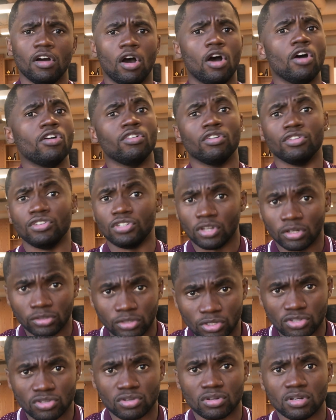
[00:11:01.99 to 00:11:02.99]
oh no, you don't
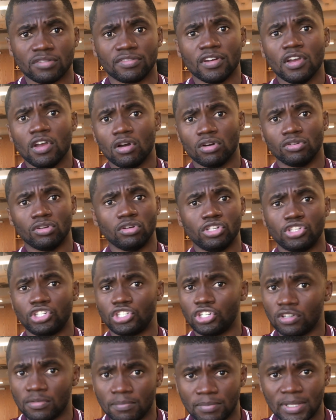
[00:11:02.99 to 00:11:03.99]
deserve, oh no, you
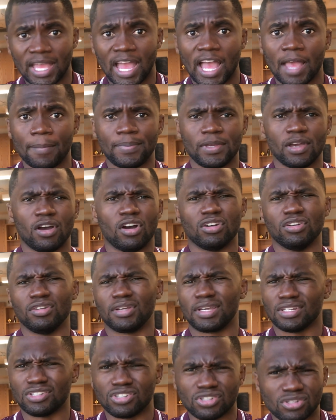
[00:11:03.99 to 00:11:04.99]
shouldn't be happy, oh look
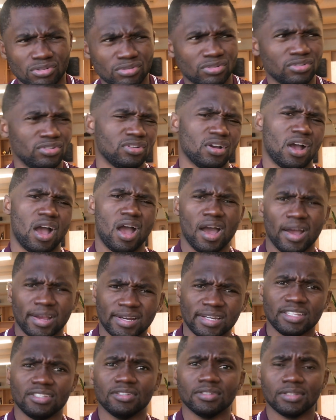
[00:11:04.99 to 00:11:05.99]
at you, you're ugly,
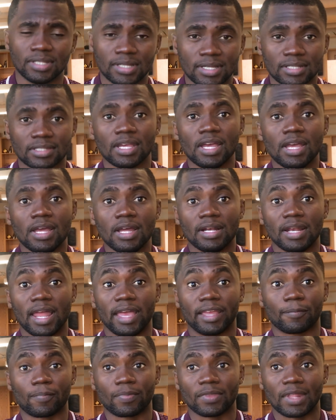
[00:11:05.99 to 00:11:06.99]
you this. Like,
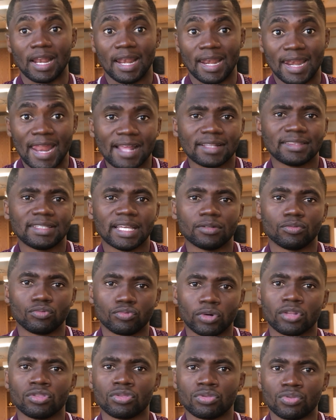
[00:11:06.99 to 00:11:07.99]
let that
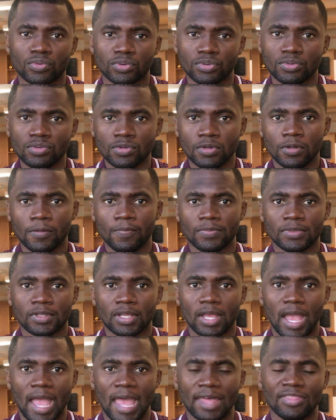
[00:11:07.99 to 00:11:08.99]
run through
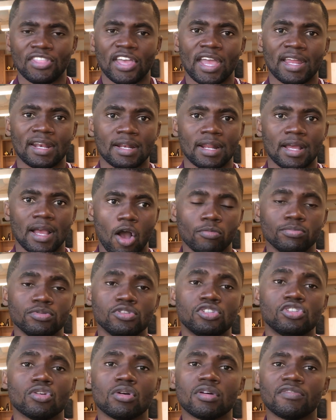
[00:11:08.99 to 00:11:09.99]
and then
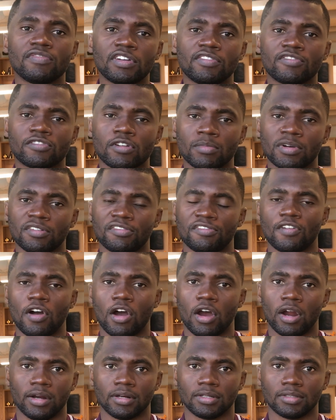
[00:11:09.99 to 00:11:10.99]
observe it from
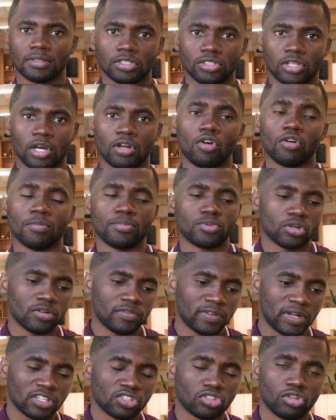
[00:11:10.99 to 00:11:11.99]
afar. Don't observe
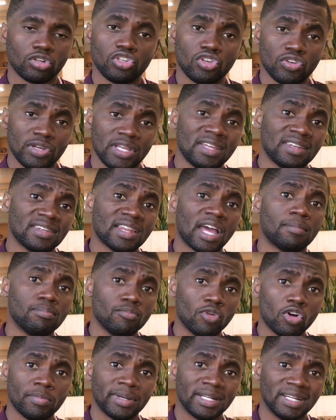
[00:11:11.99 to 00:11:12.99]
it as though you're in that
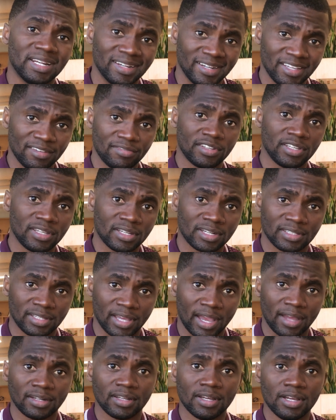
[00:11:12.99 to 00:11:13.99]
moment living it
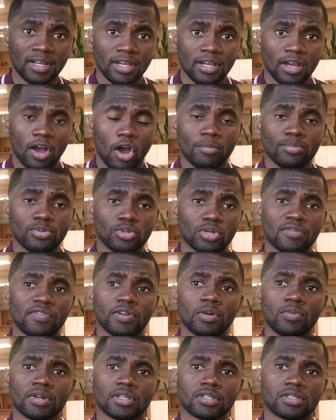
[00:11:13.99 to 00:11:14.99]
again. Observe it
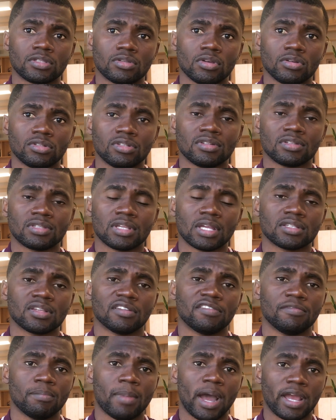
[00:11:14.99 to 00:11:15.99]
with a certain sense of
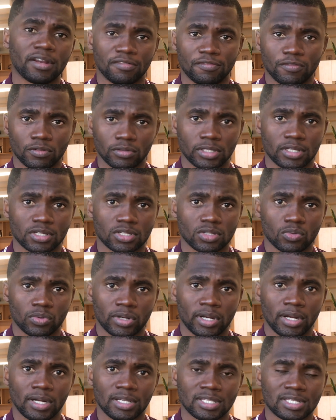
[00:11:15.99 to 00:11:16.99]
mindfulness,
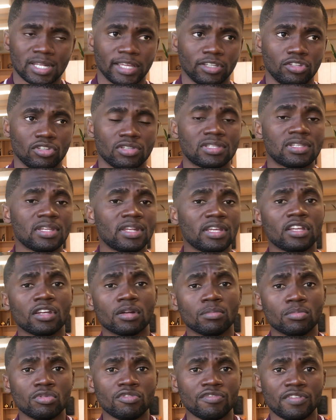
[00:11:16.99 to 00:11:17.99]
where it's like you're sitting in a
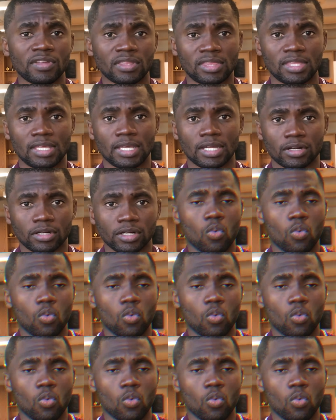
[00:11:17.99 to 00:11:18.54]
movie theater